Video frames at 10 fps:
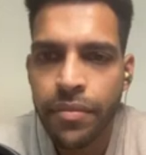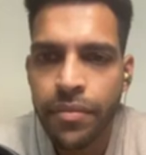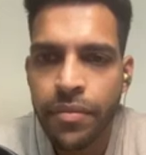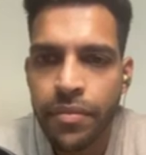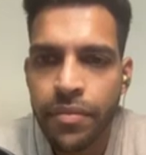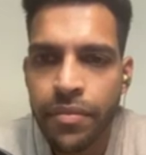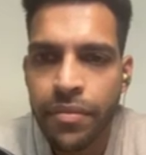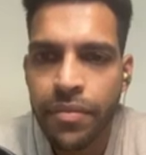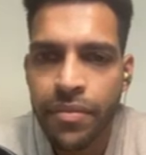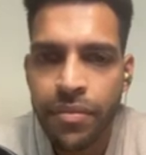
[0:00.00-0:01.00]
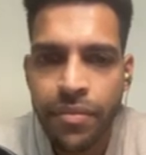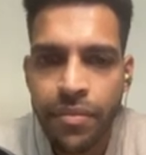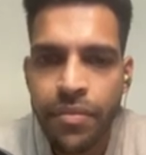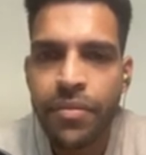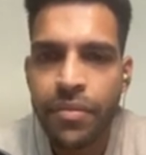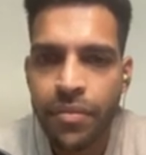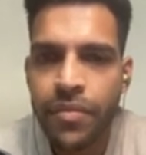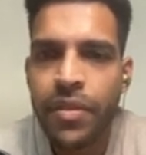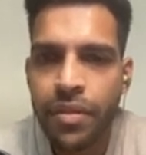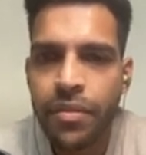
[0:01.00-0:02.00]

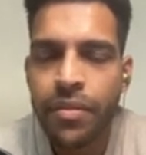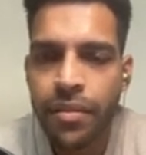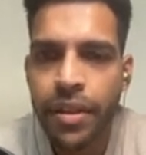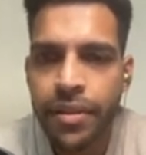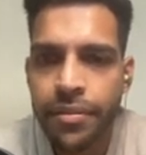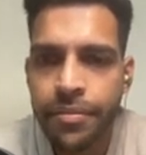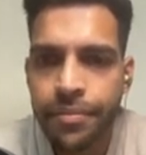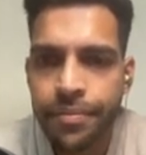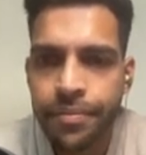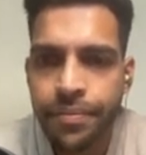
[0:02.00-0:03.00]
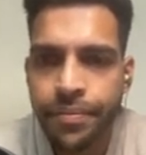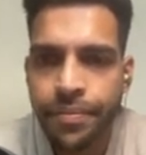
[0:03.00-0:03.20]
[no speech]